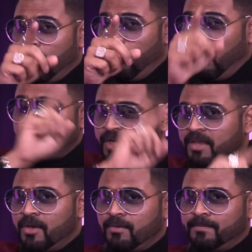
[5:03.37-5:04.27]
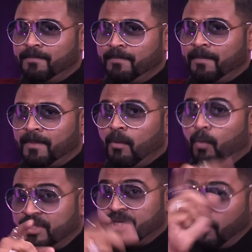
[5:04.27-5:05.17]
watching you,
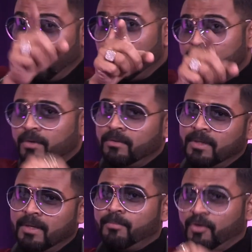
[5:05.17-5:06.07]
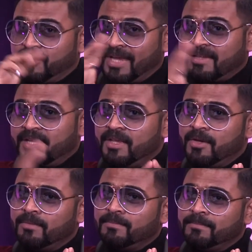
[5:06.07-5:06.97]
watching over you, protecting
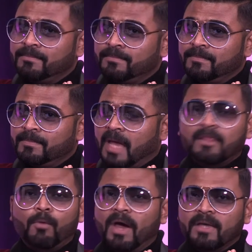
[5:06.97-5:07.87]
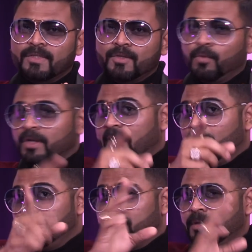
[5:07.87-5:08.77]
you. Otherwise, you wouldn't
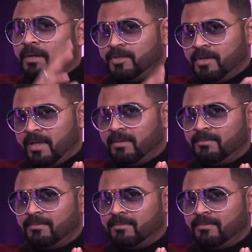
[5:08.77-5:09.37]
have been here today.